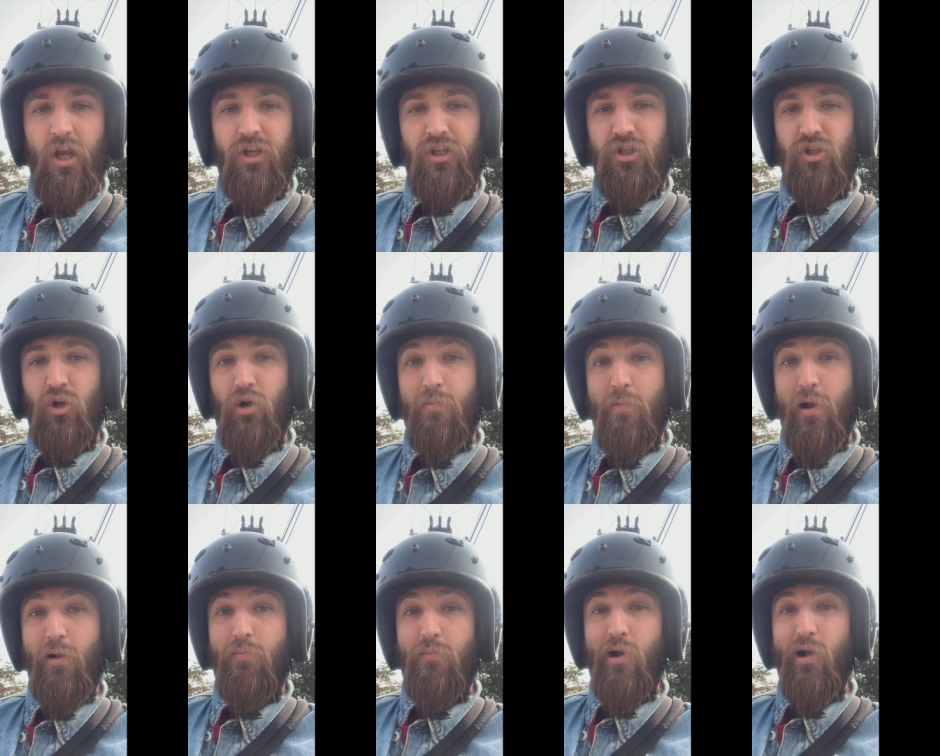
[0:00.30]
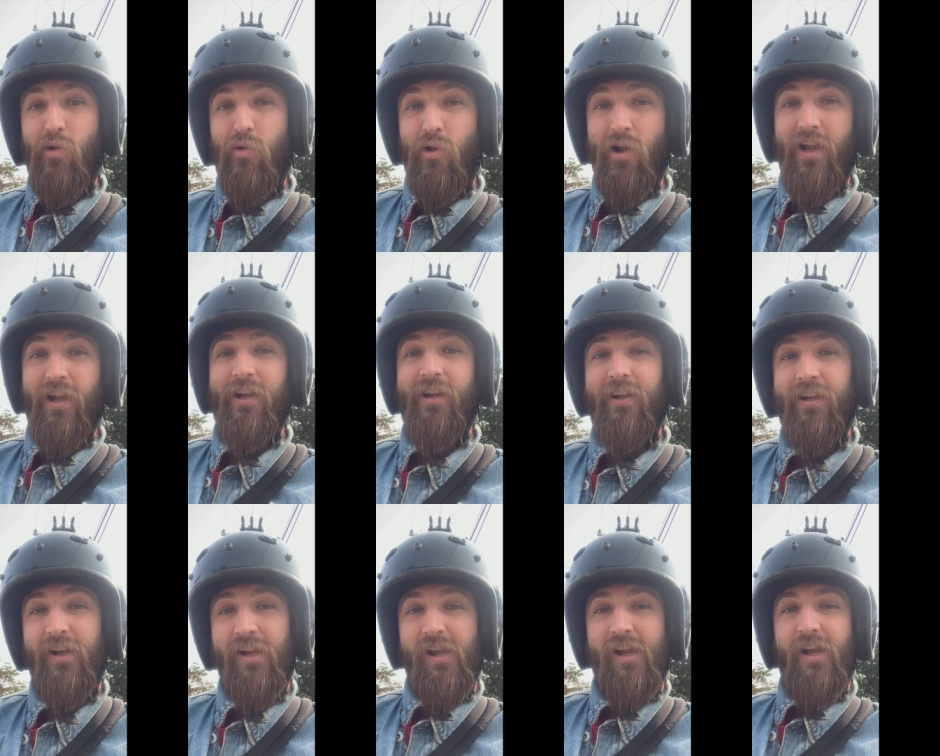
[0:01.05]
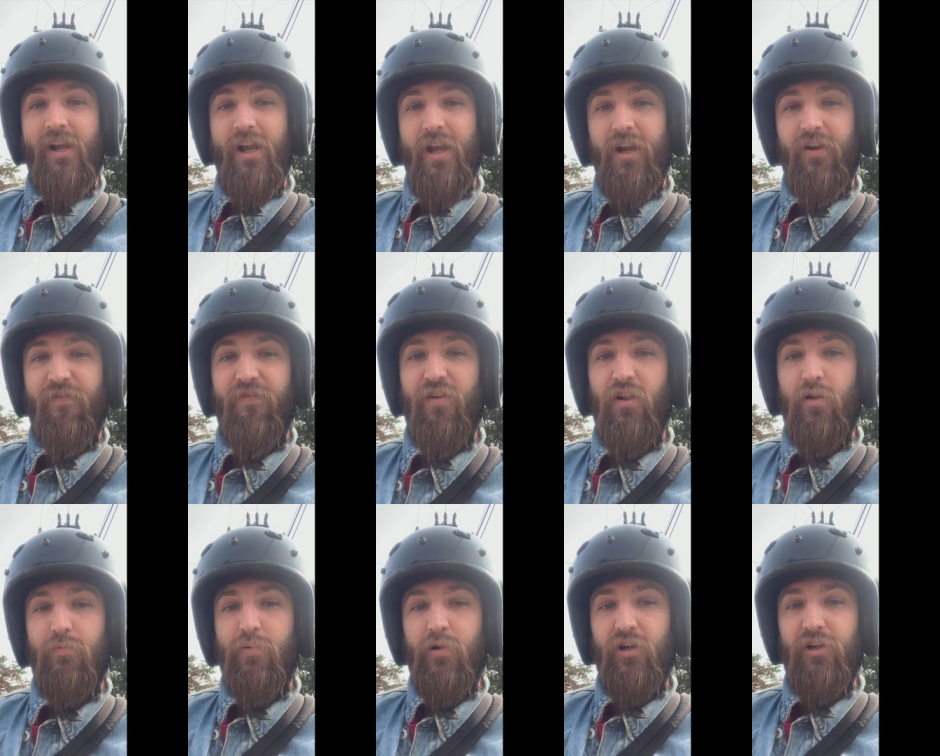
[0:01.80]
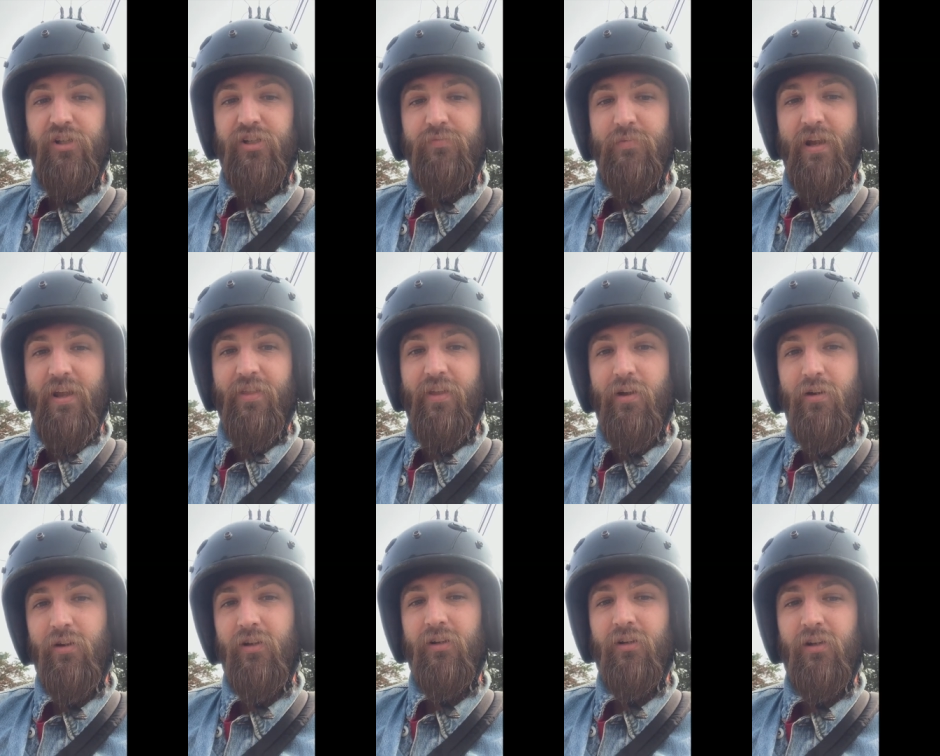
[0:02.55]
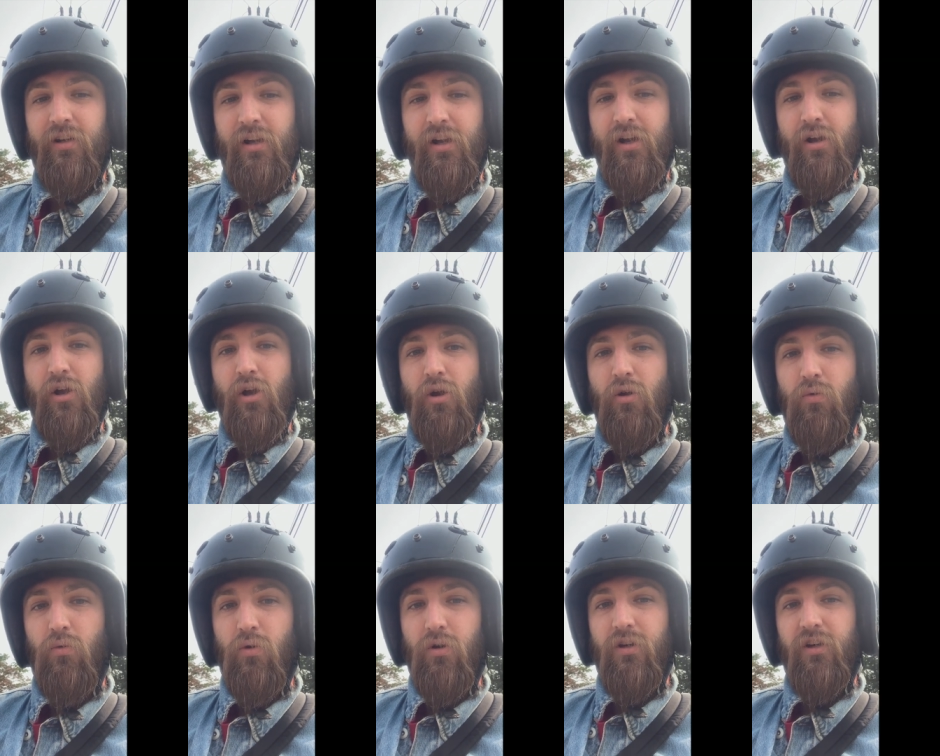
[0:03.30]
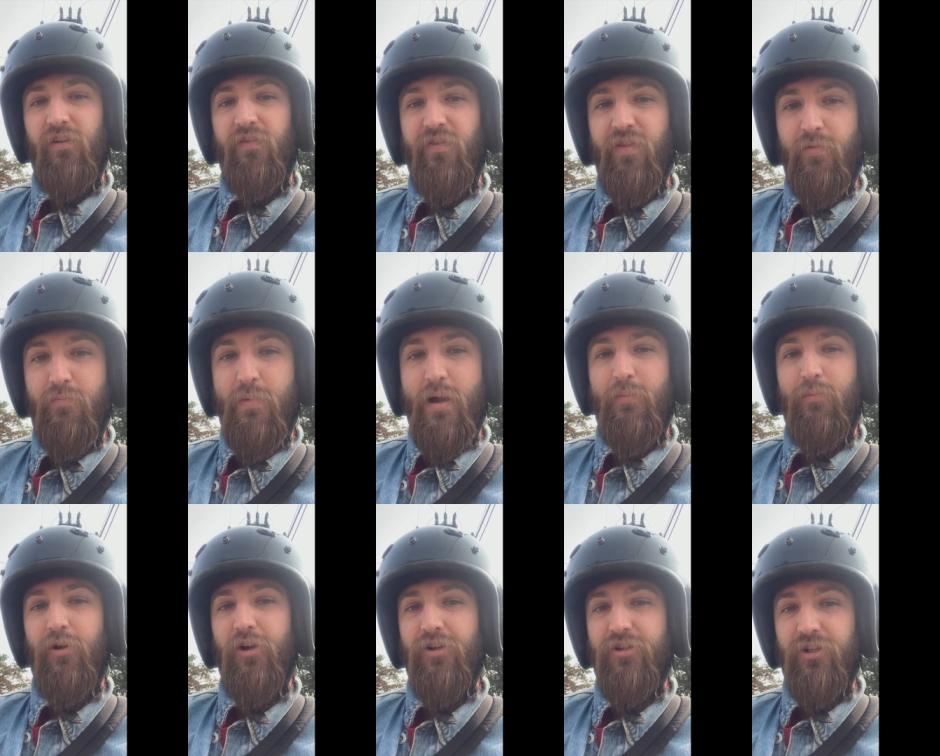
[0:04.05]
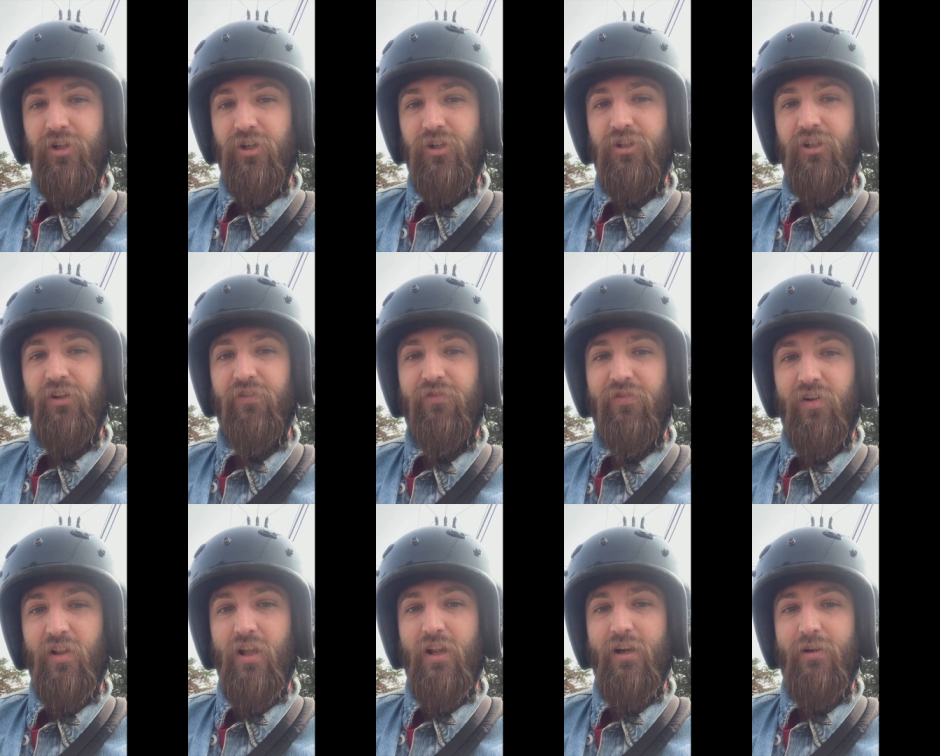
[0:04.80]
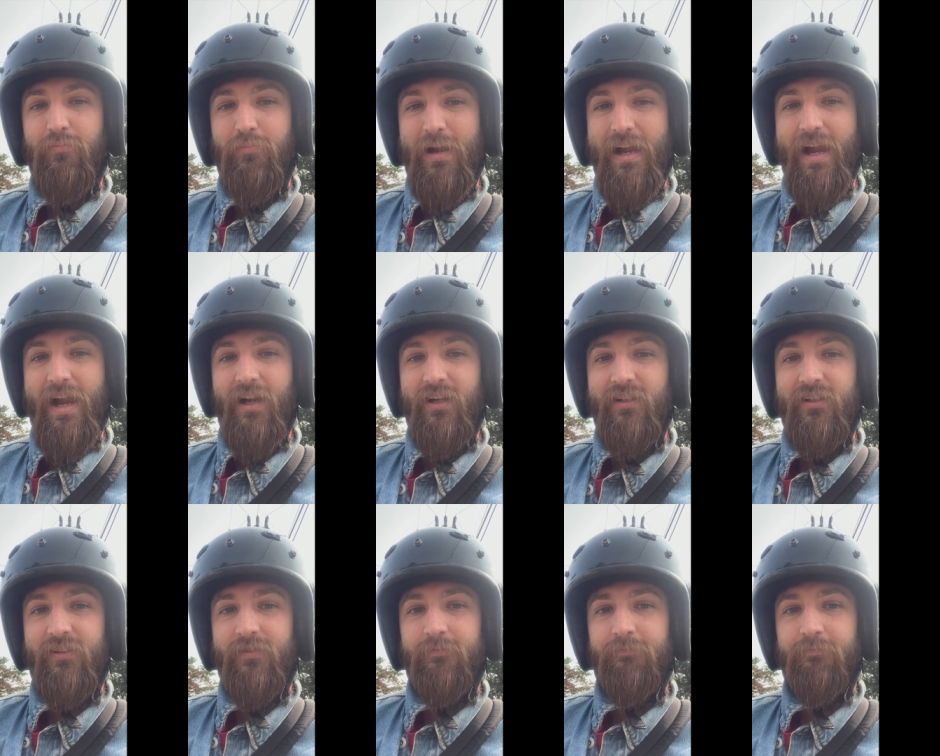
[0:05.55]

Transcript: So I'm on my way hey, to Philip R. Smith. I wonder if the memory is going to start flooding back.